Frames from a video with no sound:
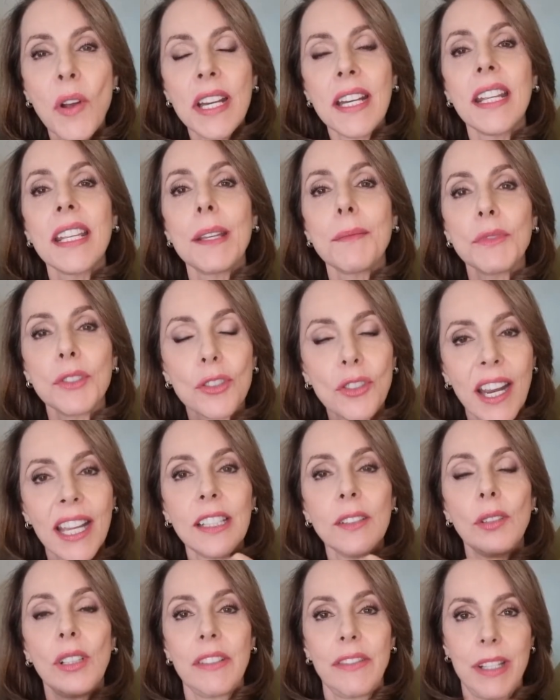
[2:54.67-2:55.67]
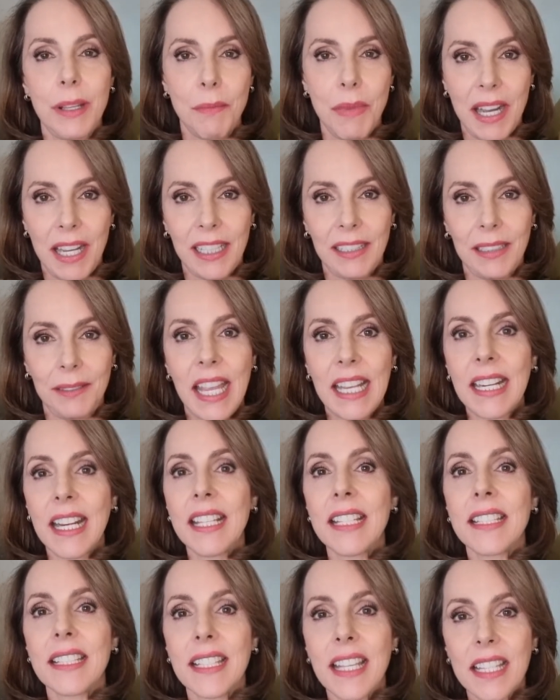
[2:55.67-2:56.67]
when I am trying to leave the body and
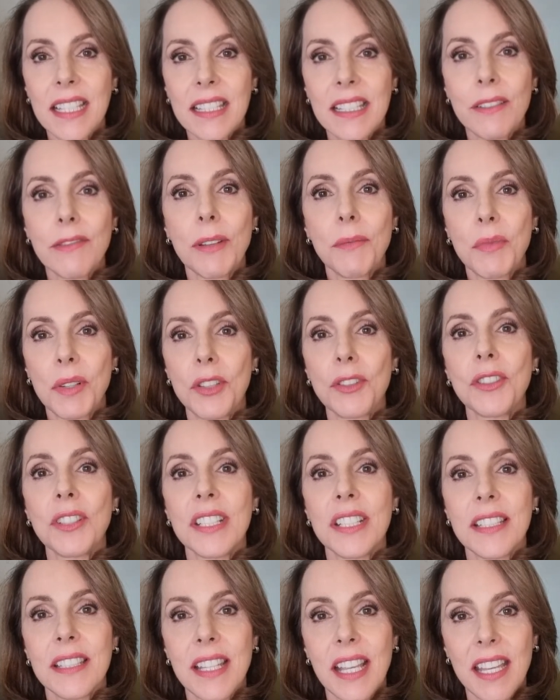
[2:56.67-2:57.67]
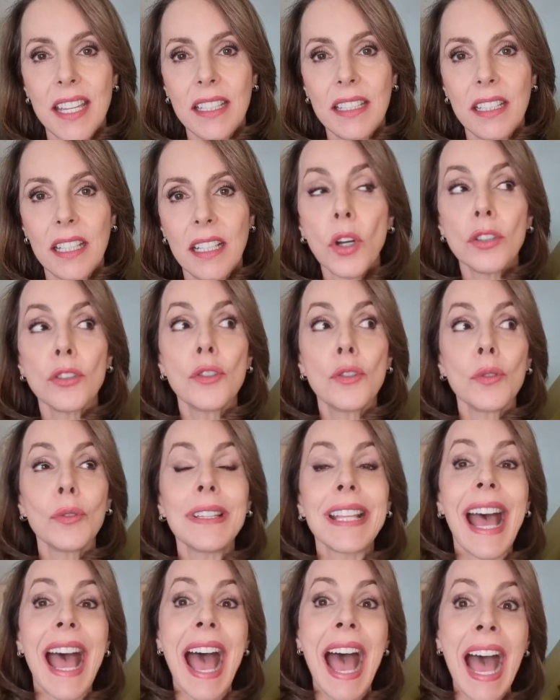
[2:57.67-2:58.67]
I sense the vibrational state, what
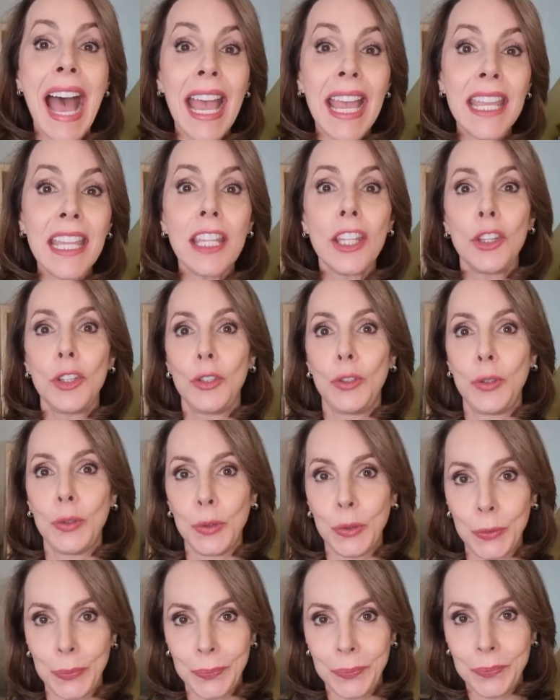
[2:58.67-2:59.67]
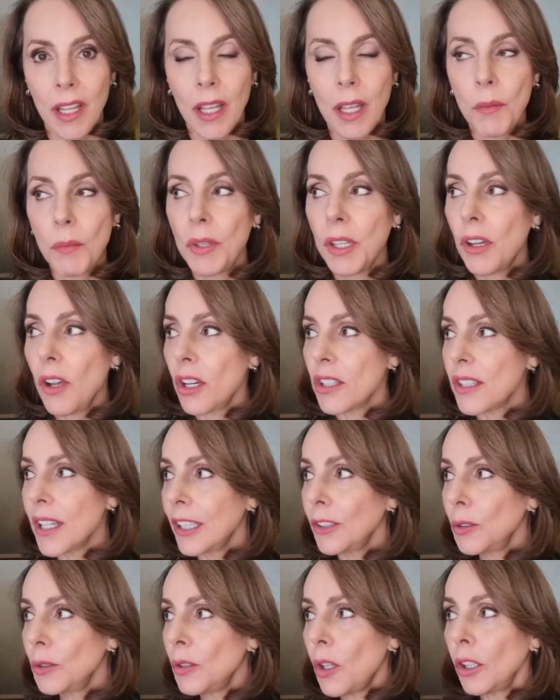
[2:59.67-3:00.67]
should I do? Because
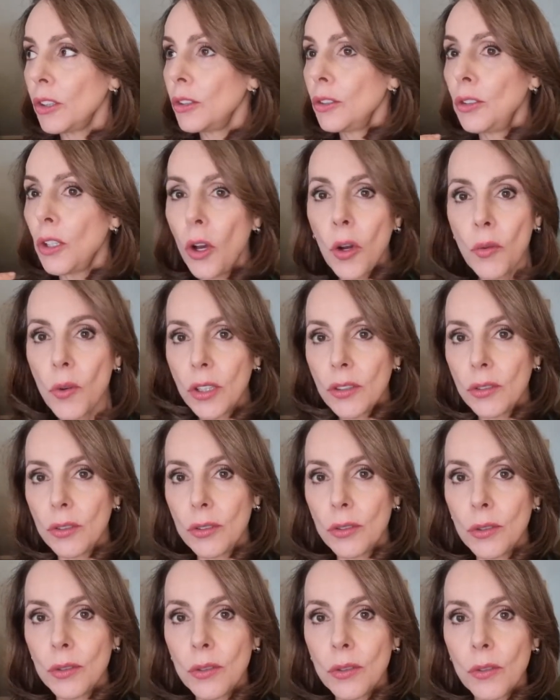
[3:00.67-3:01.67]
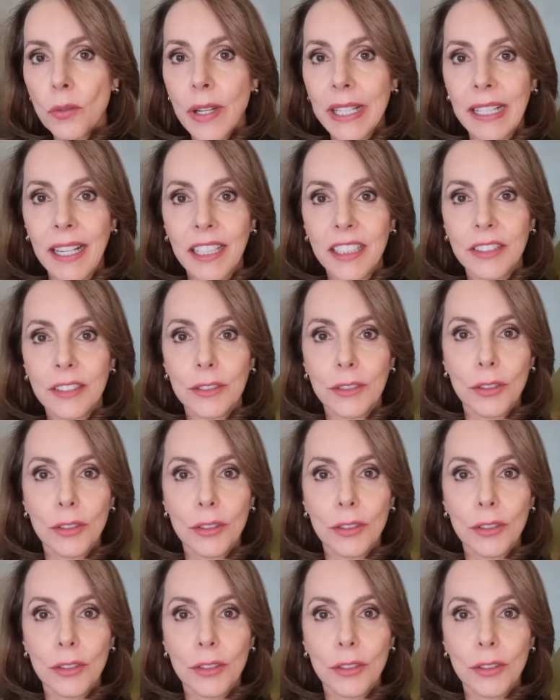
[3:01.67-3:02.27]
I do not know what to do when I